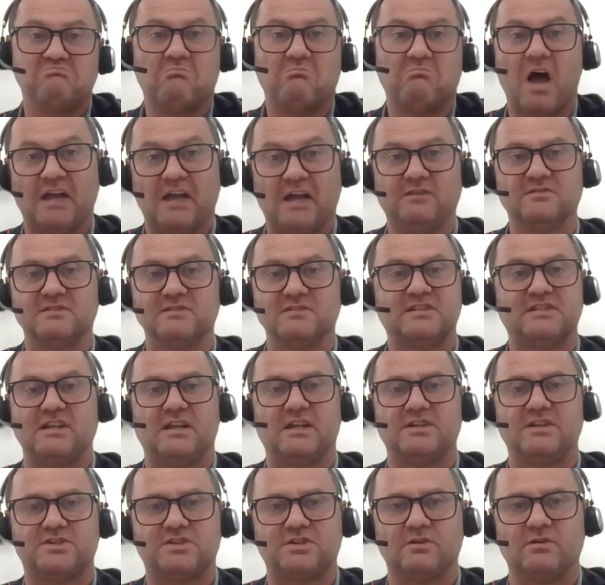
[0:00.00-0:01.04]
I don't
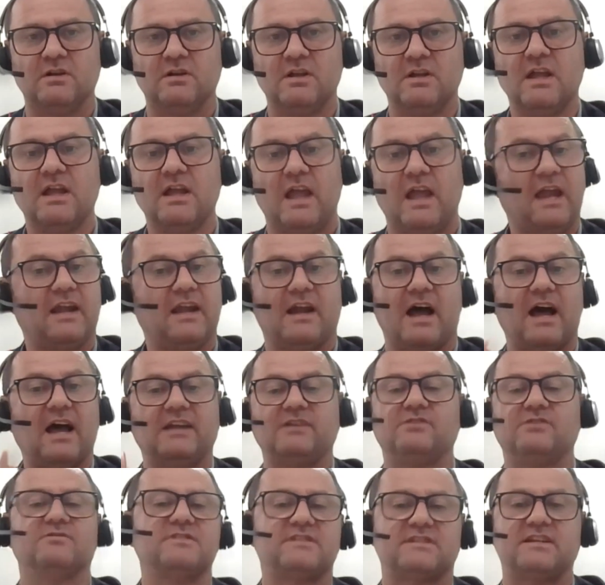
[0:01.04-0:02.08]
see issue, and I
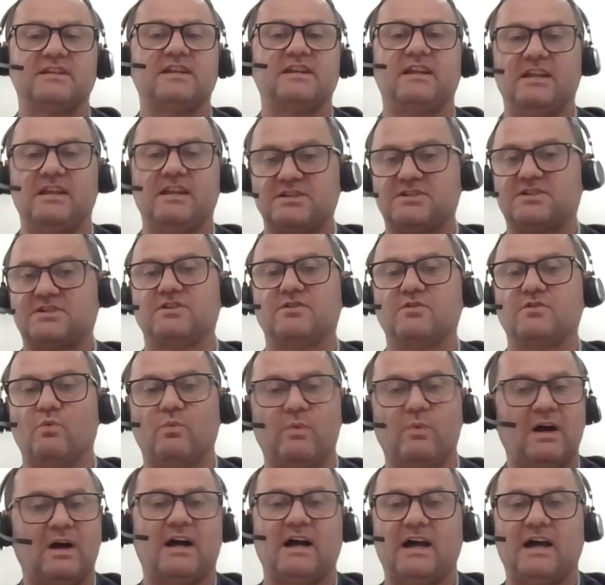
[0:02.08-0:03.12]
don't see issue
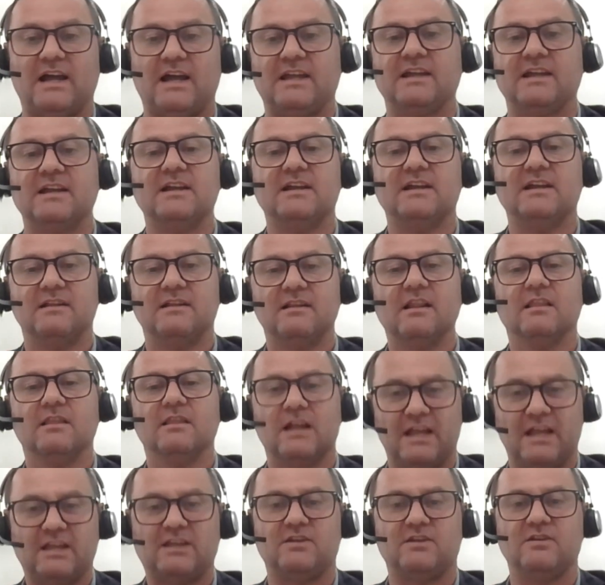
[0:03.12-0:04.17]
why
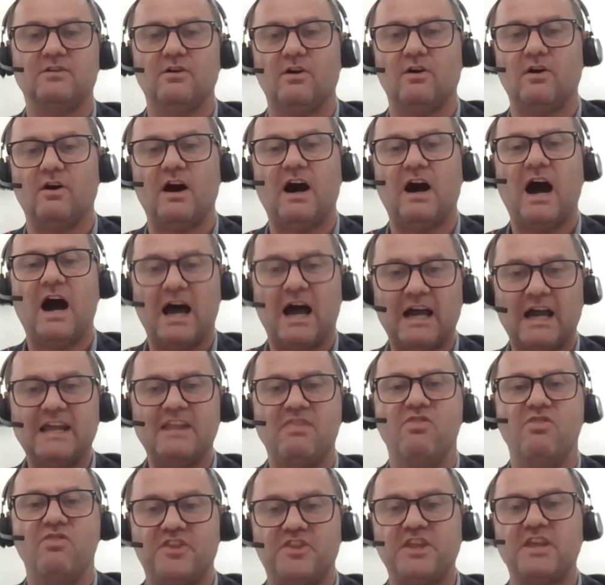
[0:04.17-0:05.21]

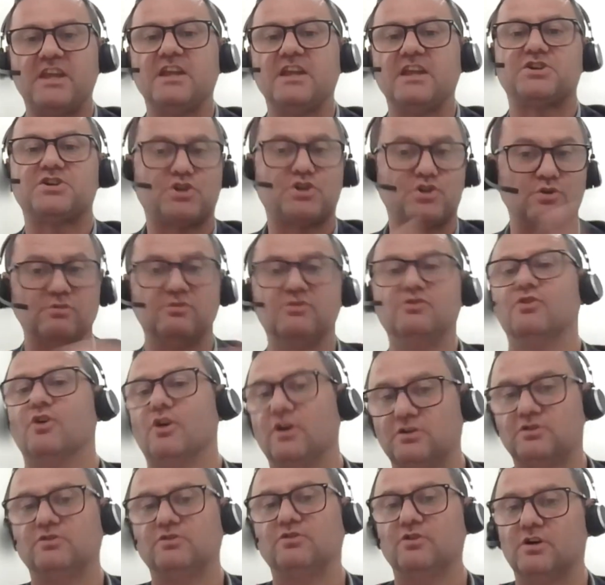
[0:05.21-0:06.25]
IT should
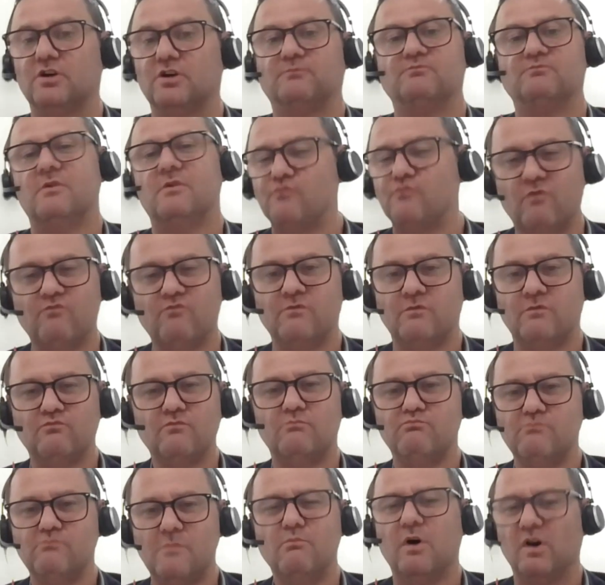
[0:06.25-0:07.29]
not know
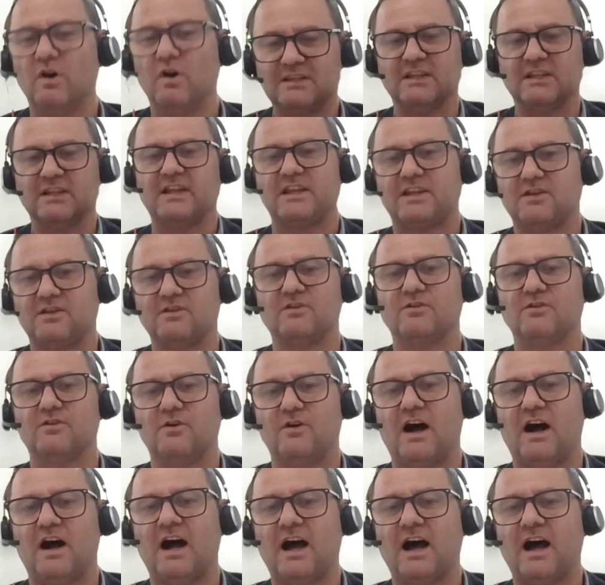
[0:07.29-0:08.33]
what
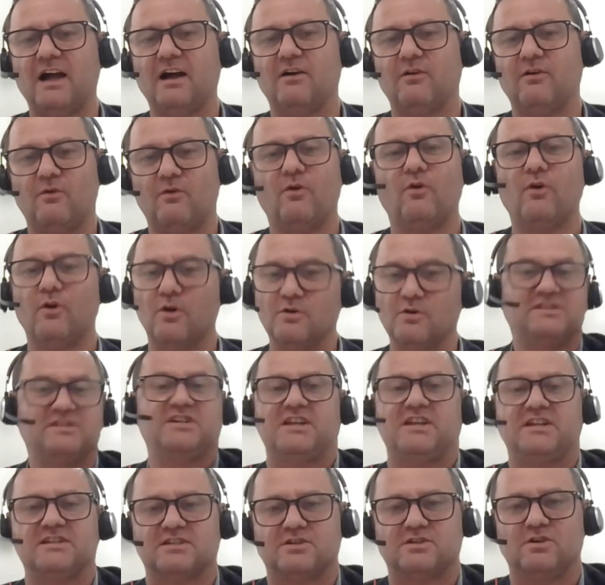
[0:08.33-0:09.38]

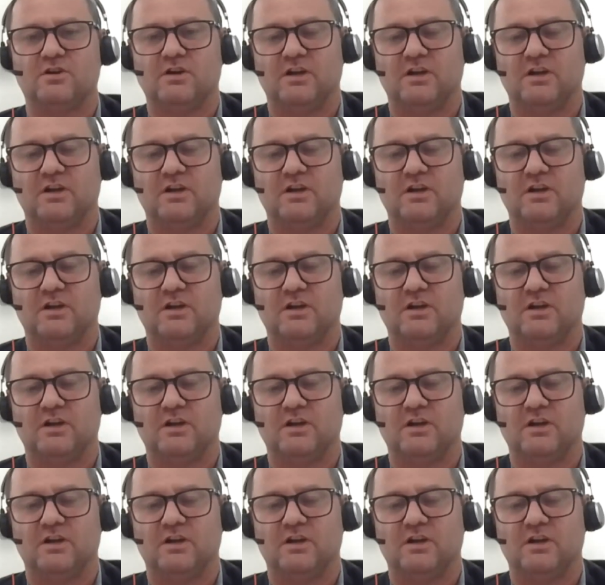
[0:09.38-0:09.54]
OT is doing.